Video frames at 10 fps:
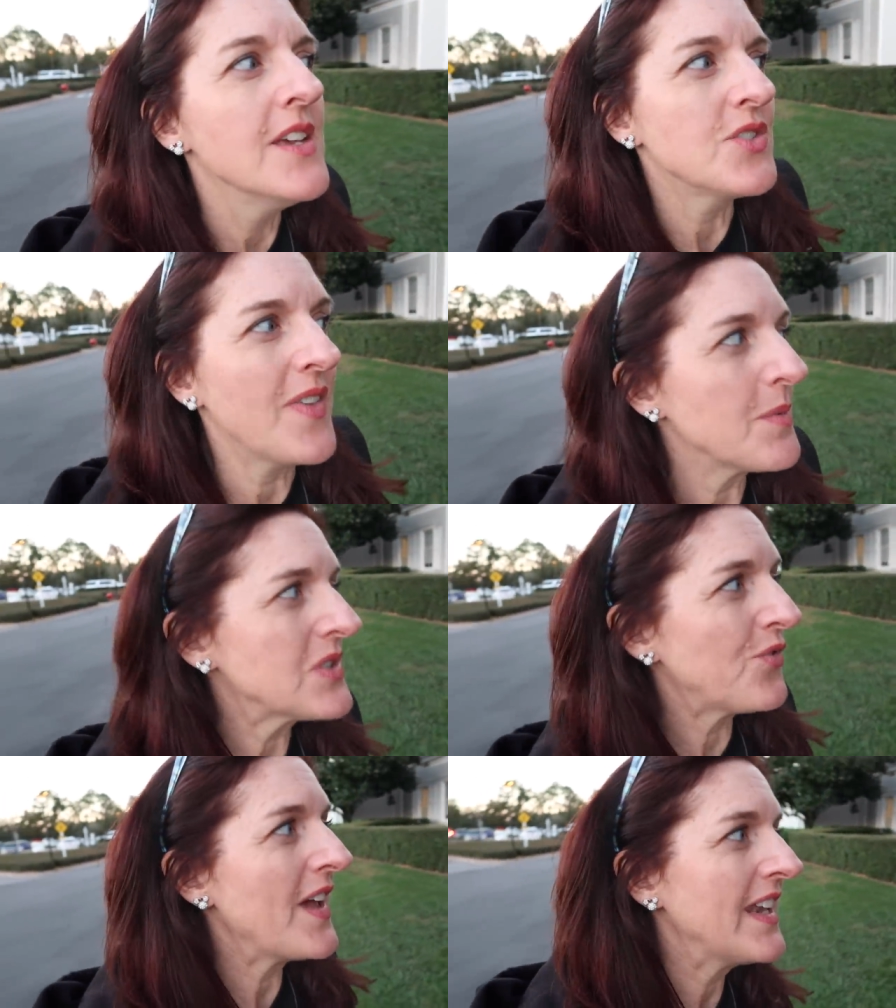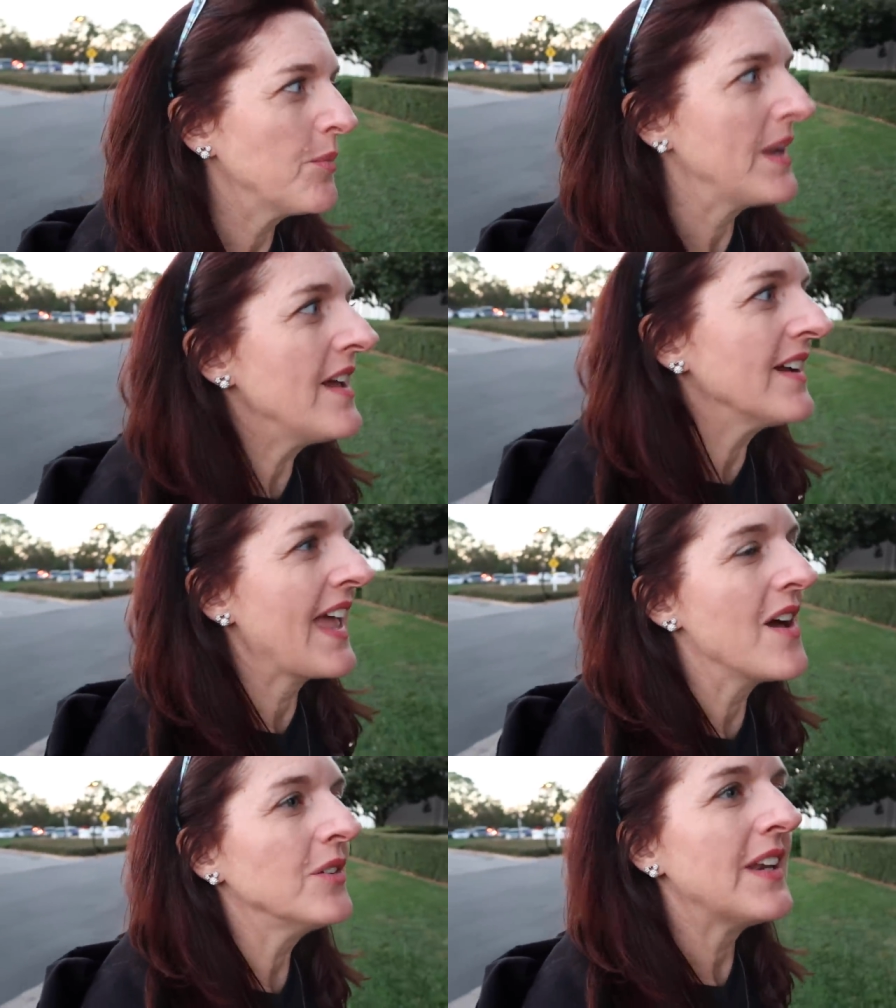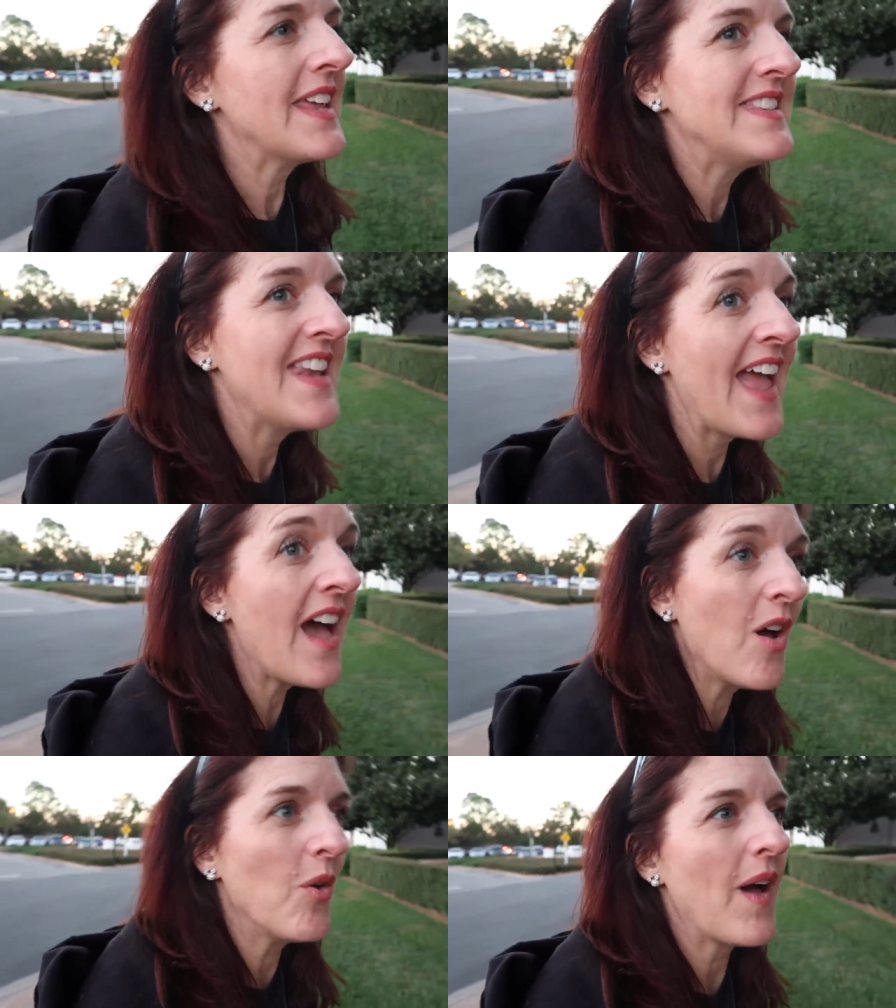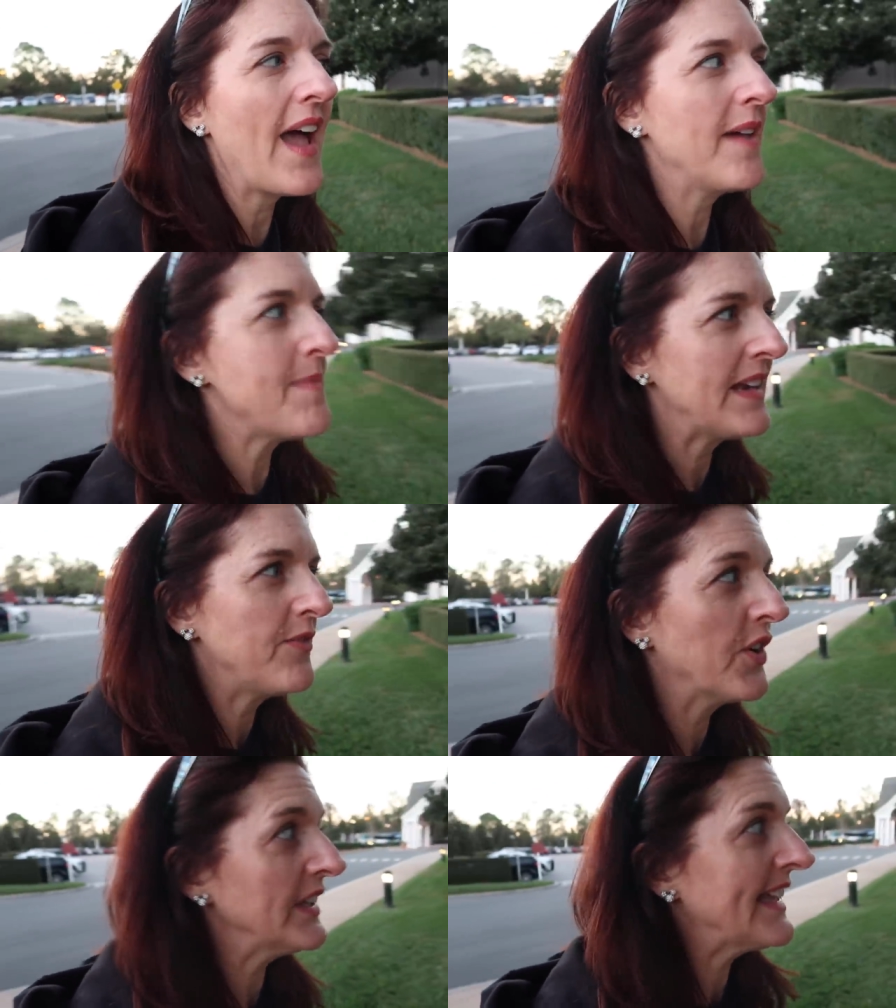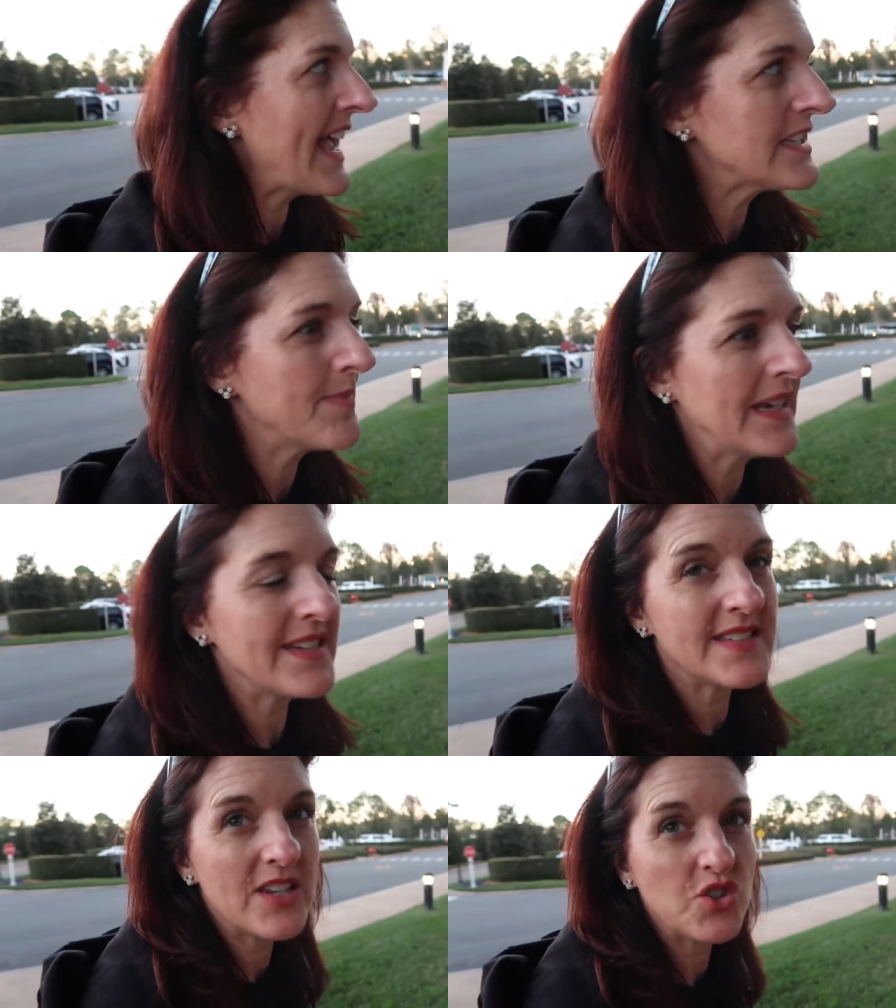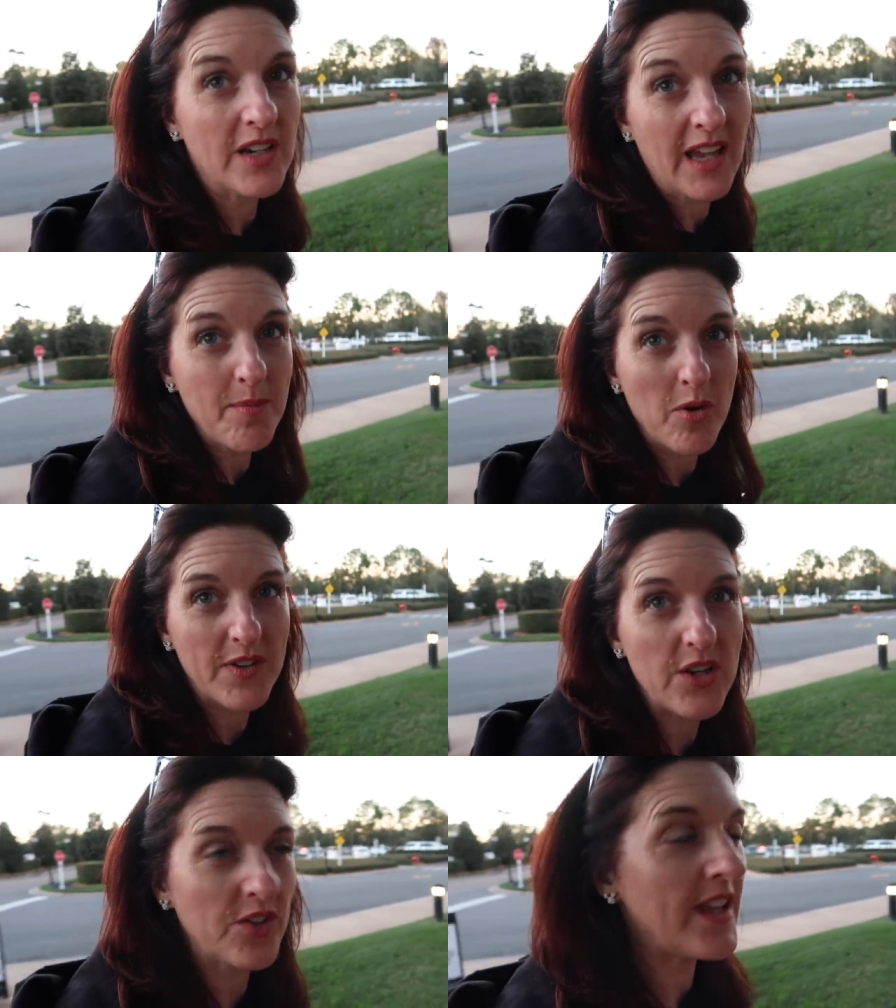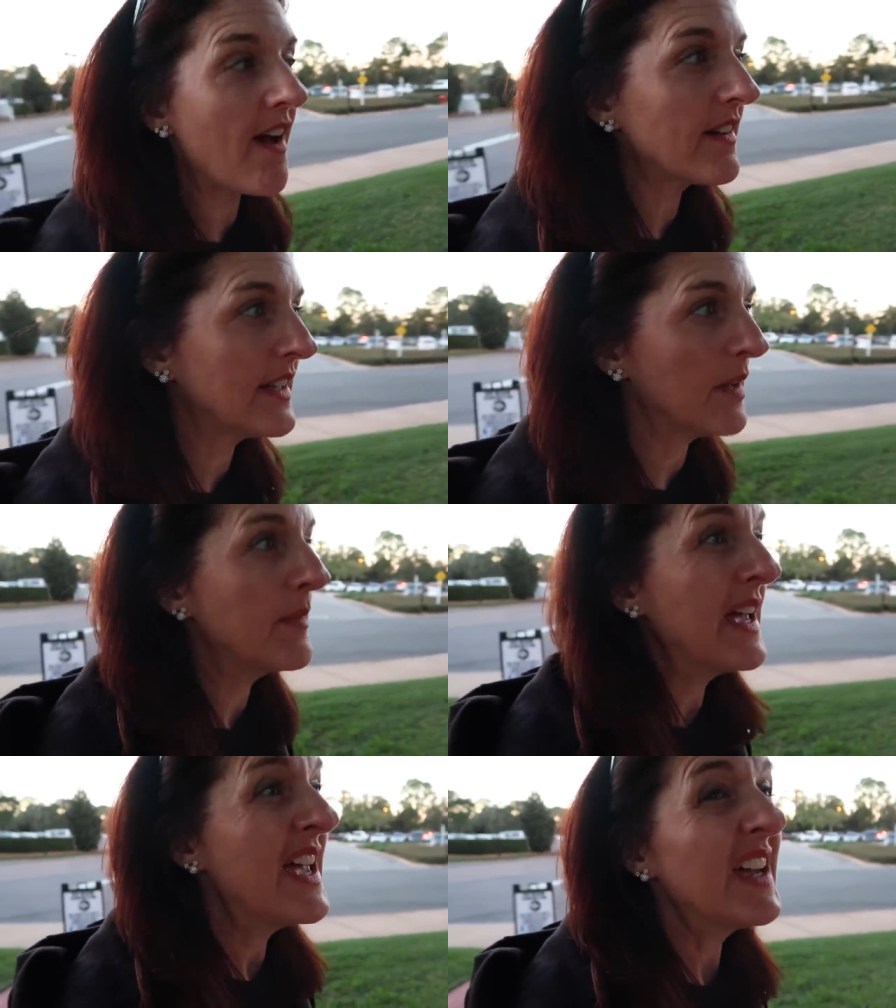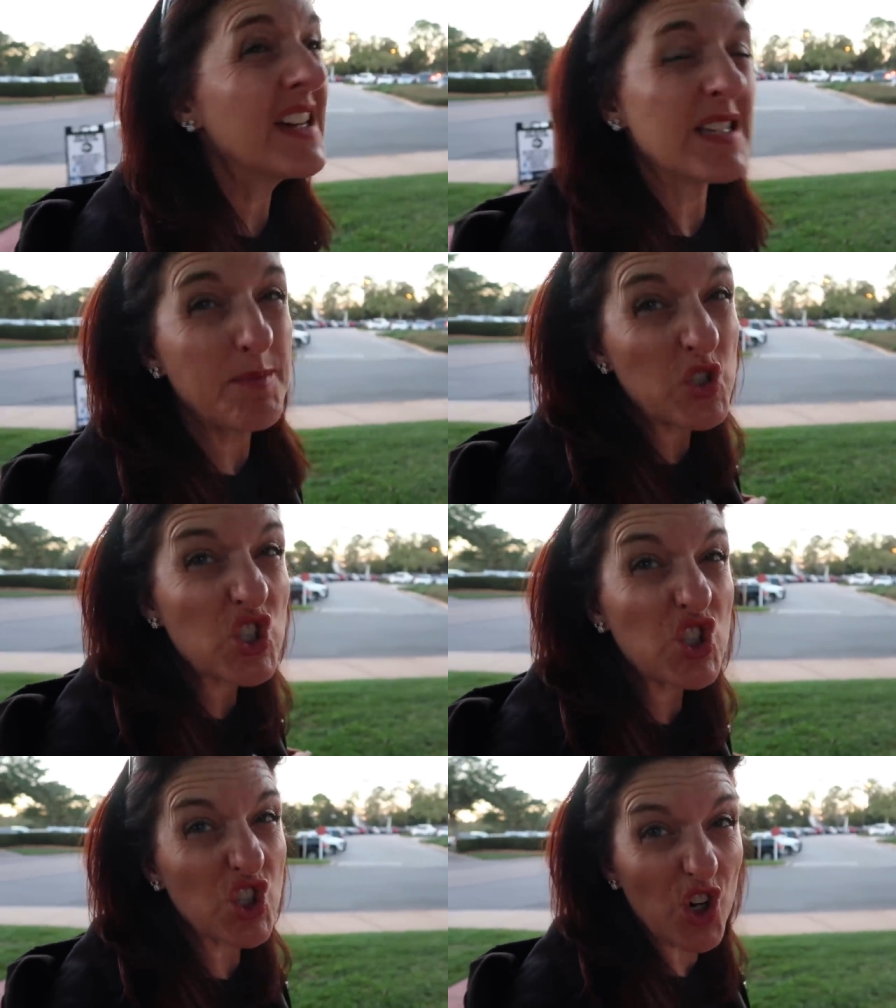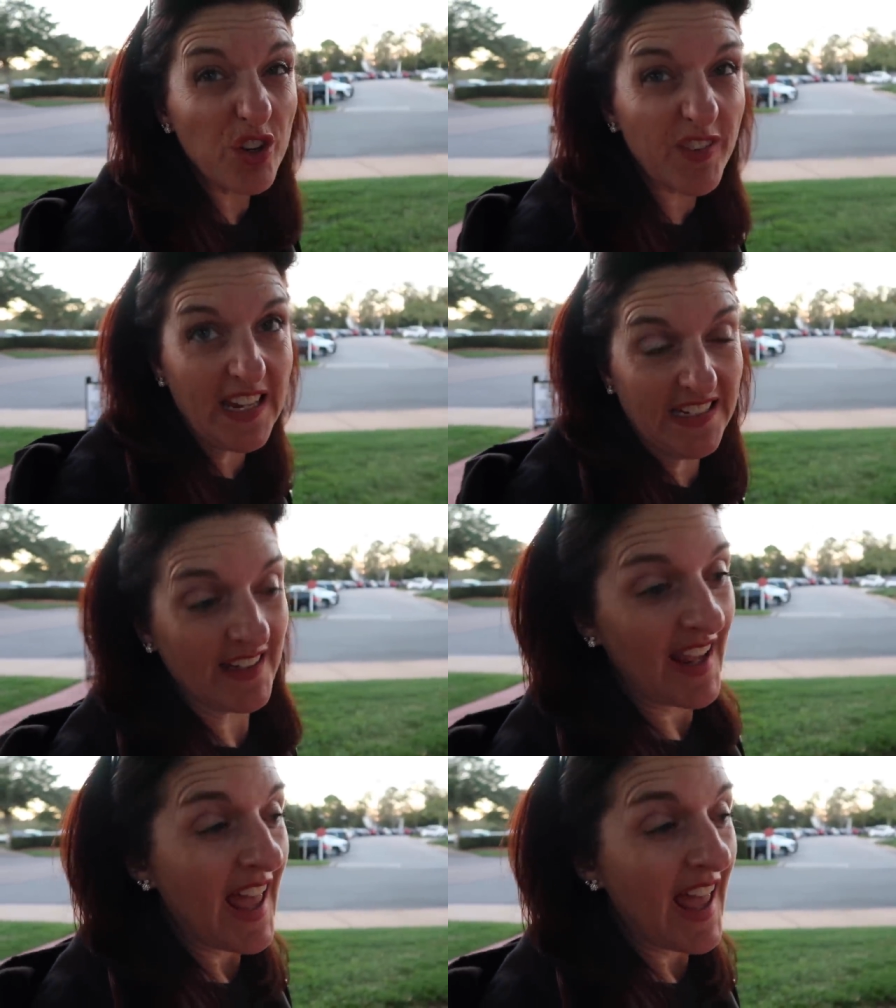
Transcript: So that was fun and we hung out. And now I made a very last minute decision to come over here to Yacht Club because I'm starving.